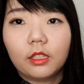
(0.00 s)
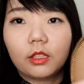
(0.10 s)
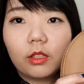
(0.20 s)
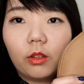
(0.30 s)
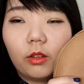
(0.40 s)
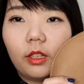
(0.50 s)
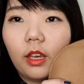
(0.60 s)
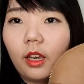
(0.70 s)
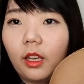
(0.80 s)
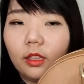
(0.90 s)
So
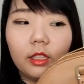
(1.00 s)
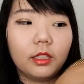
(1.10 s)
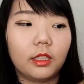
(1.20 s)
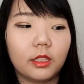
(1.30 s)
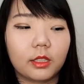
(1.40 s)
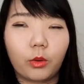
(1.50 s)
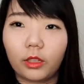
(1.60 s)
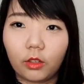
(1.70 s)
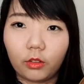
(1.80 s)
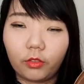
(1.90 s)
yeah, I think this is
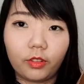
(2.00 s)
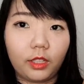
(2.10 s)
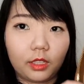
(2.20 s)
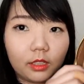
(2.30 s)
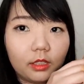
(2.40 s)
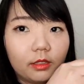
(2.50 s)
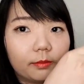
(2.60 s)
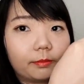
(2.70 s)
quite convenient.